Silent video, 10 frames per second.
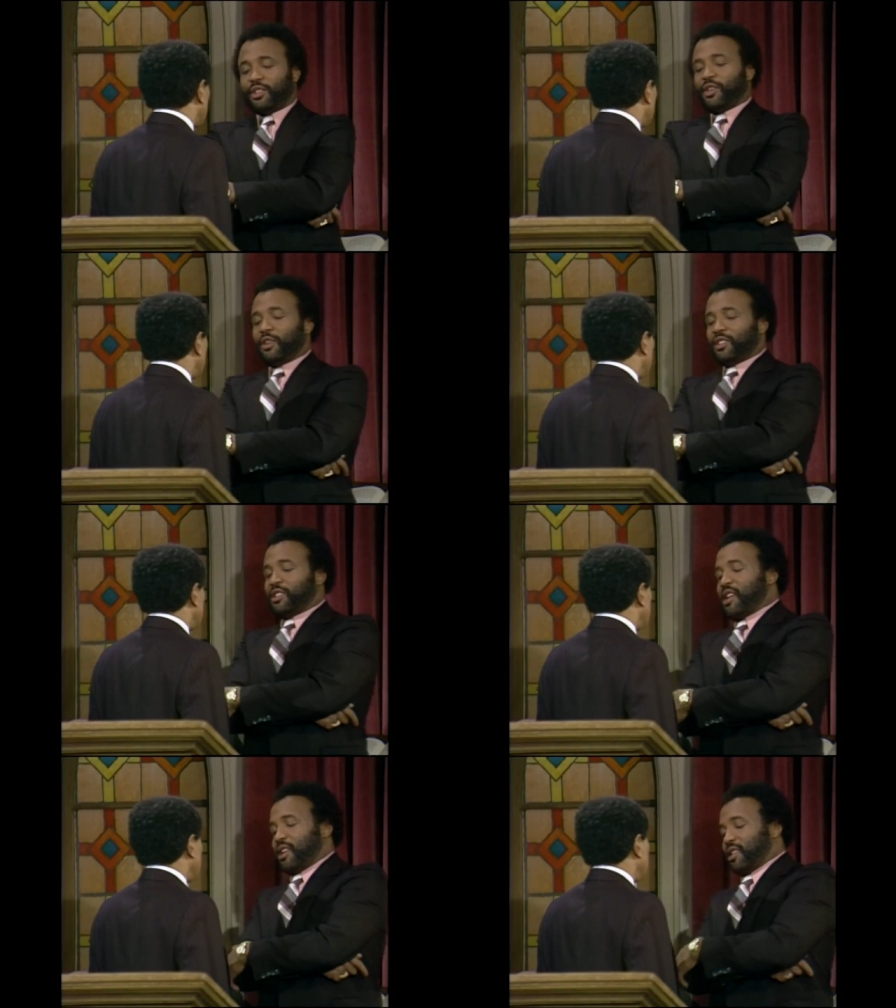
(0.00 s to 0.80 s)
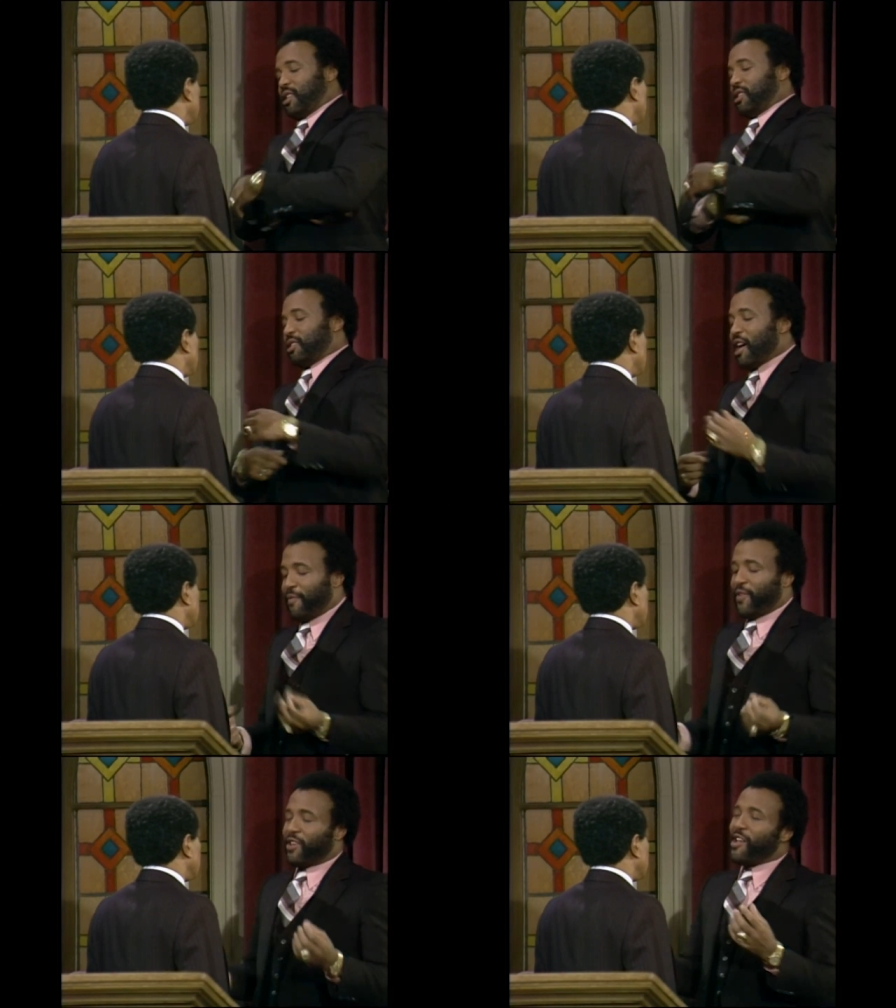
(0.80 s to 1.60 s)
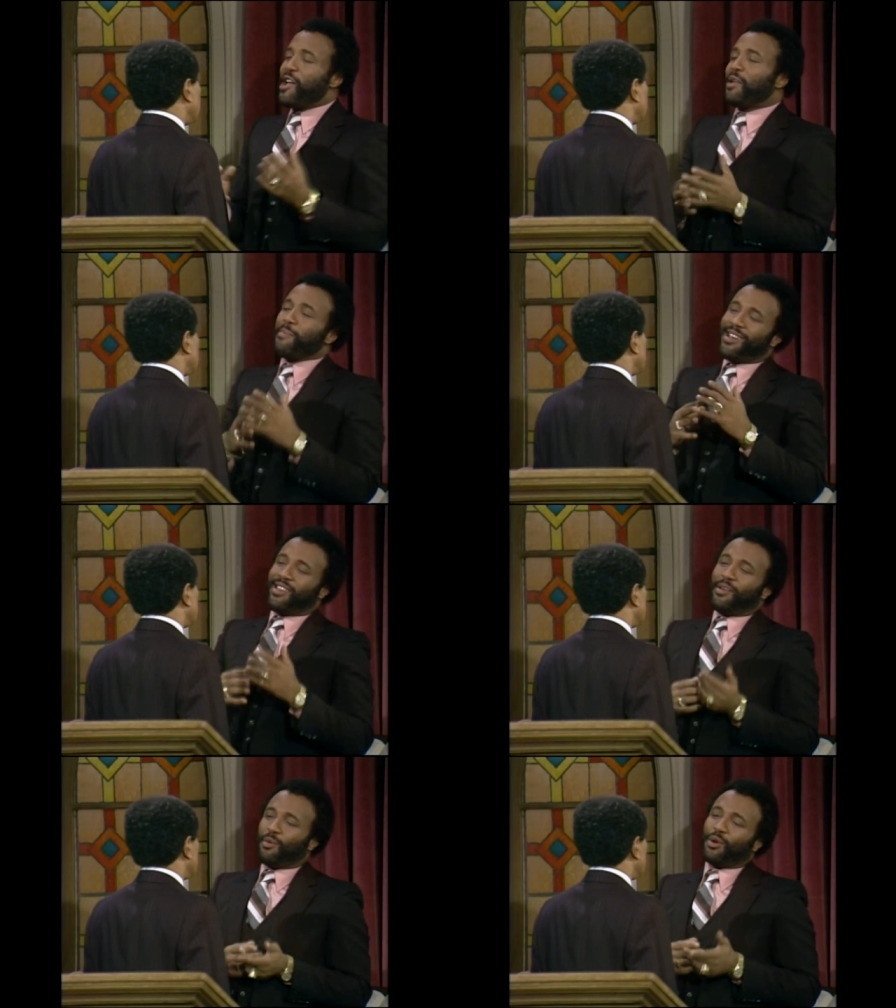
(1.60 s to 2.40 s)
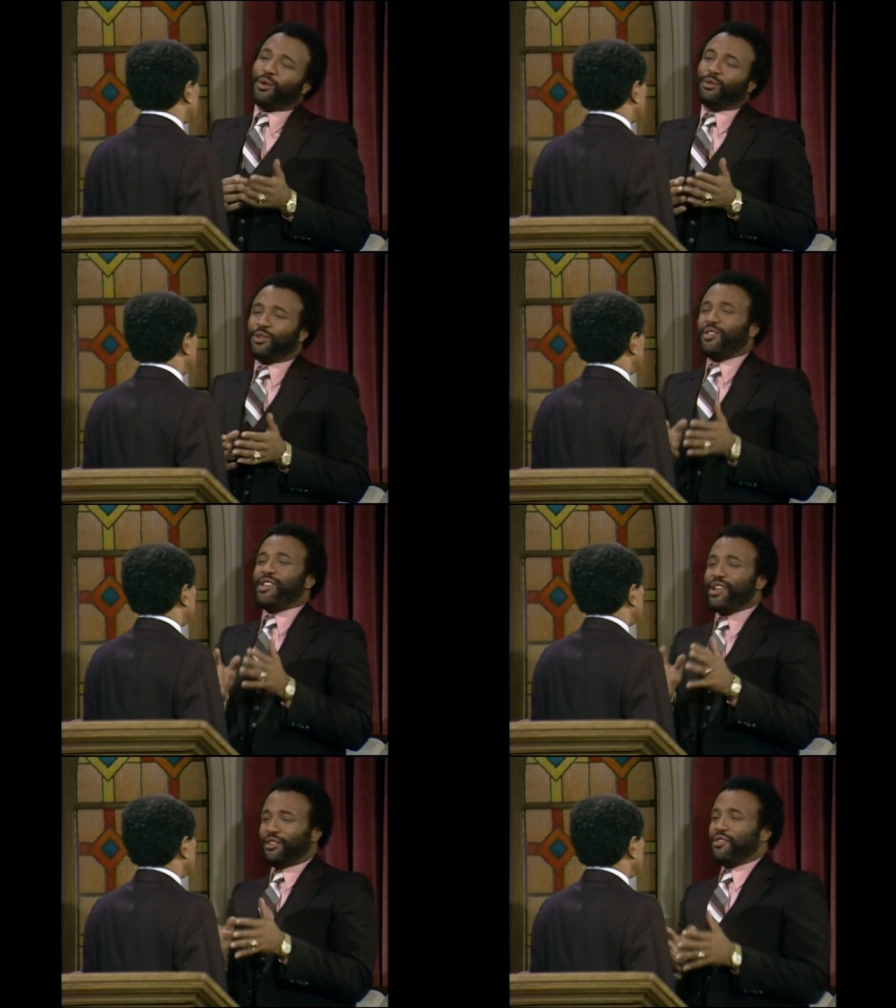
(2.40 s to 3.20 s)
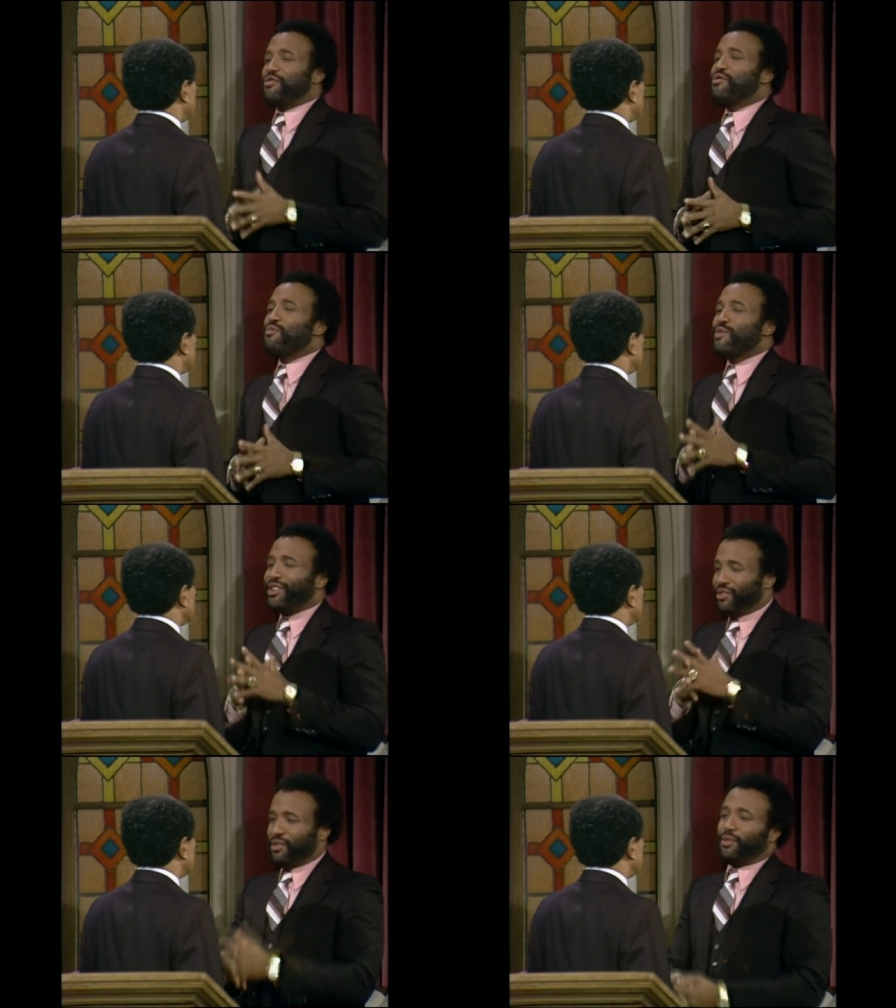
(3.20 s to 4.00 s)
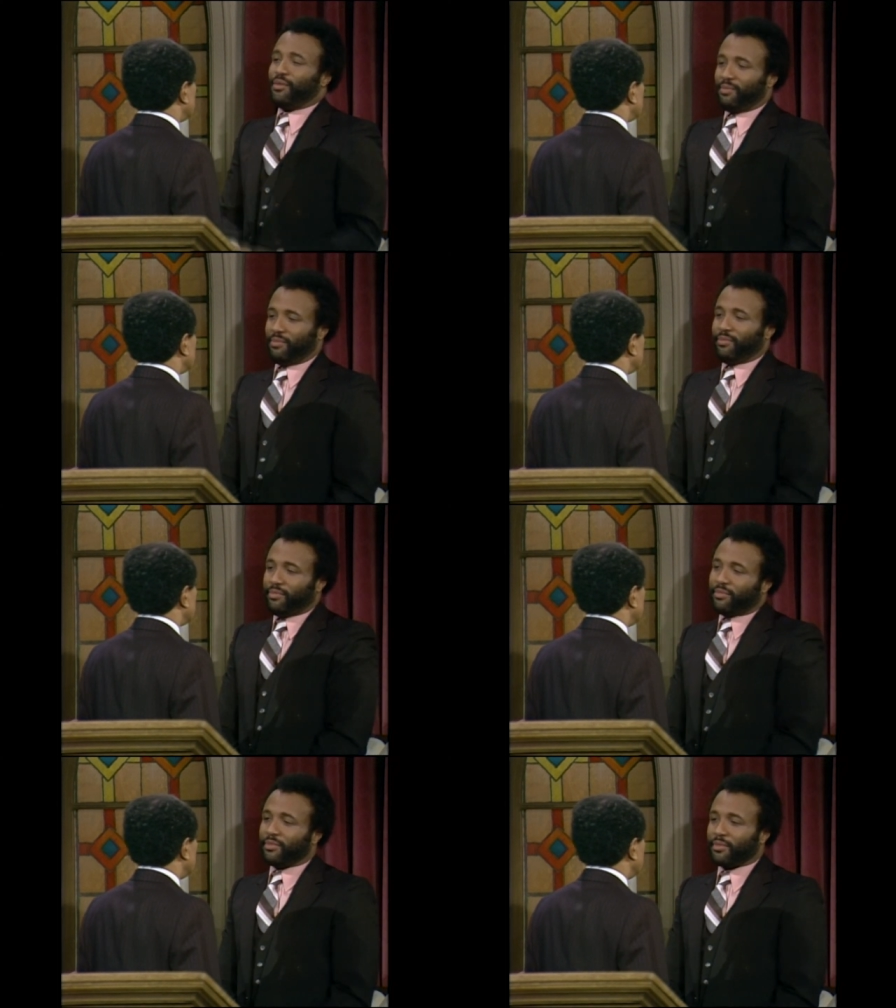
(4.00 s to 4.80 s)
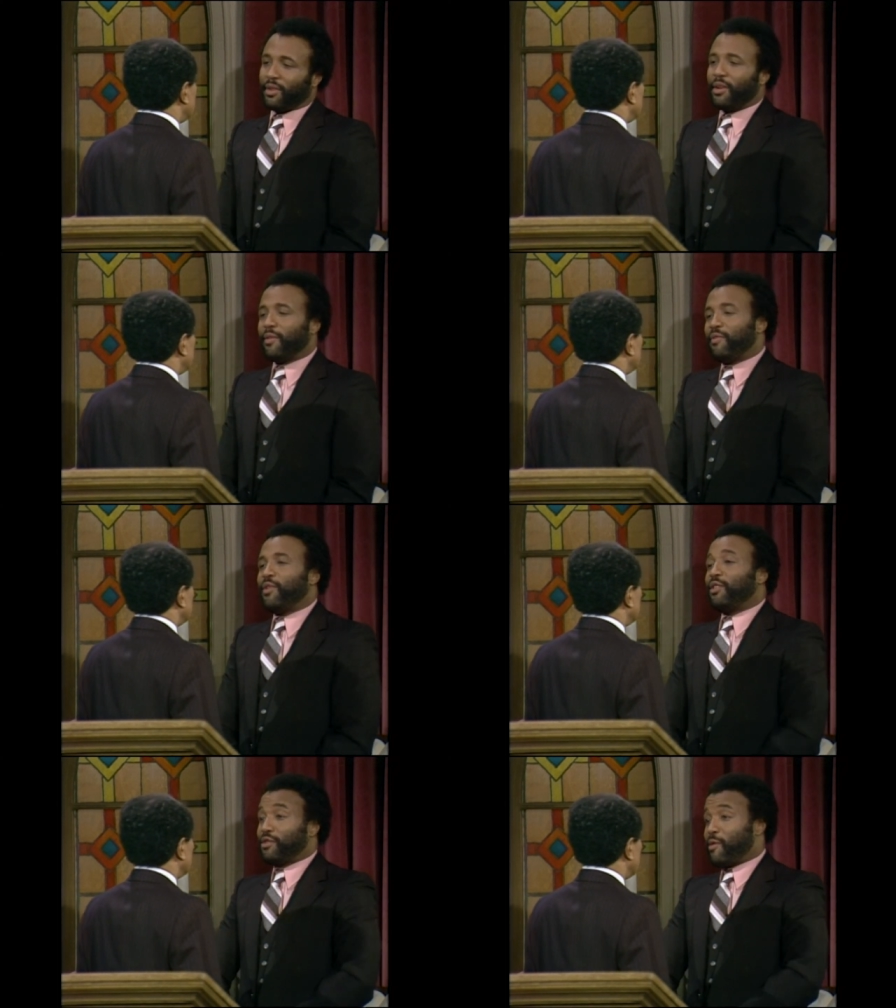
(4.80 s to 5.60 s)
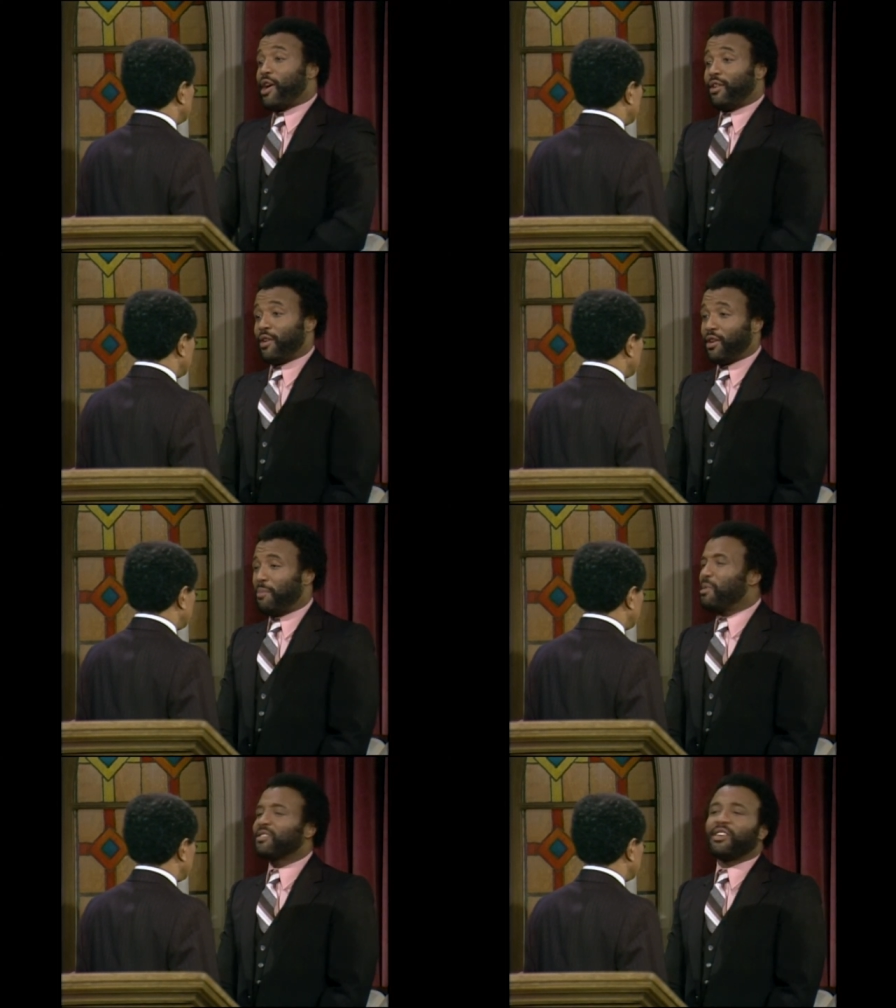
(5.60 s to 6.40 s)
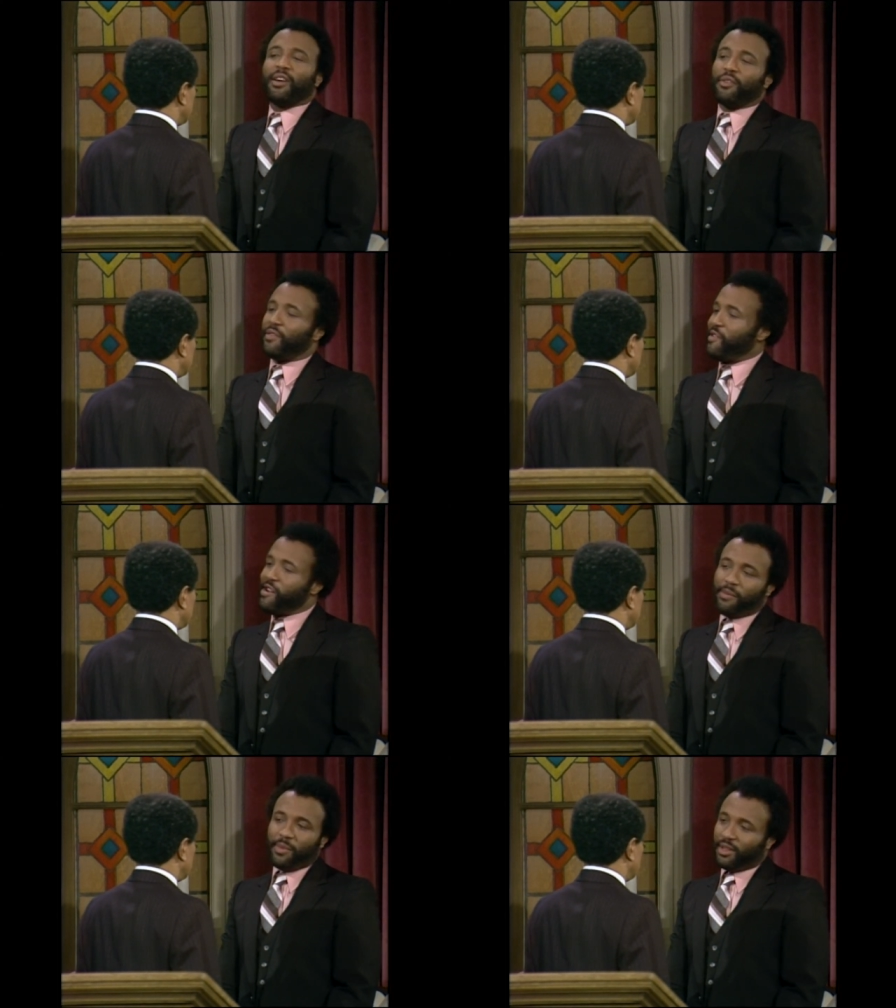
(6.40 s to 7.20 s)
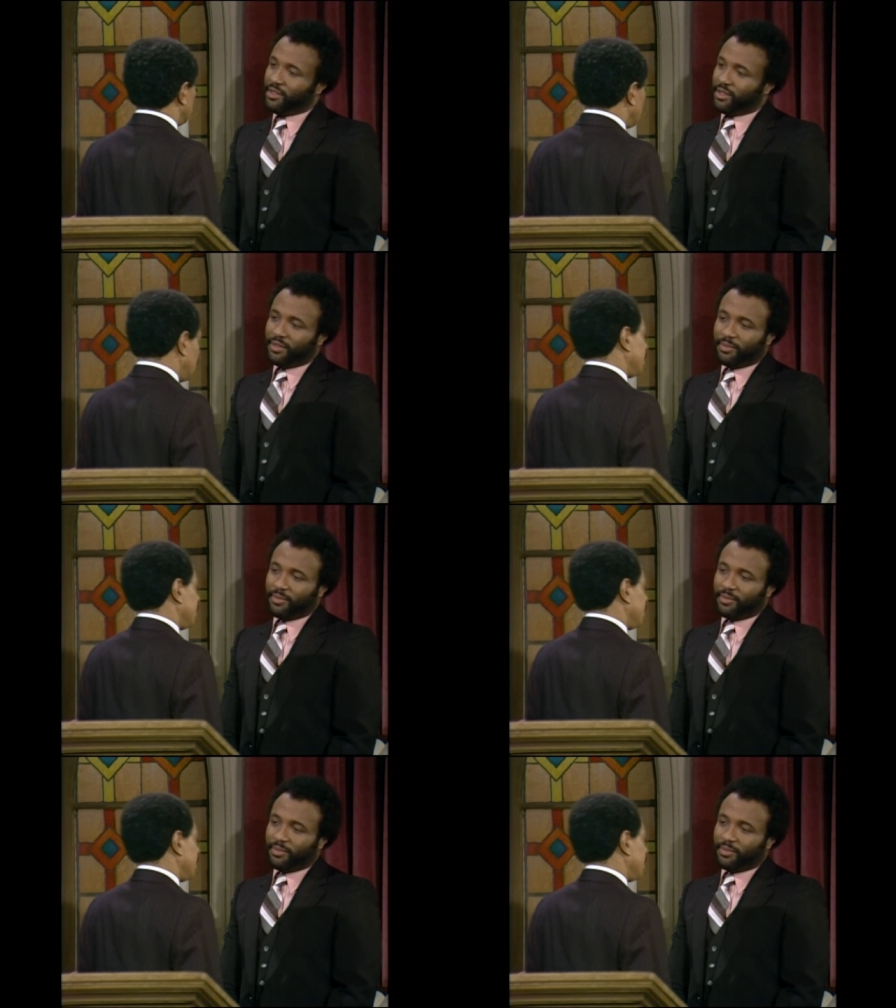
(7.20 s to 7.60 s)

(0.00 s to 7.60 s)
George is like this. I figure any man that would go to a lynch that you went to his granddaughter. Must love her very much.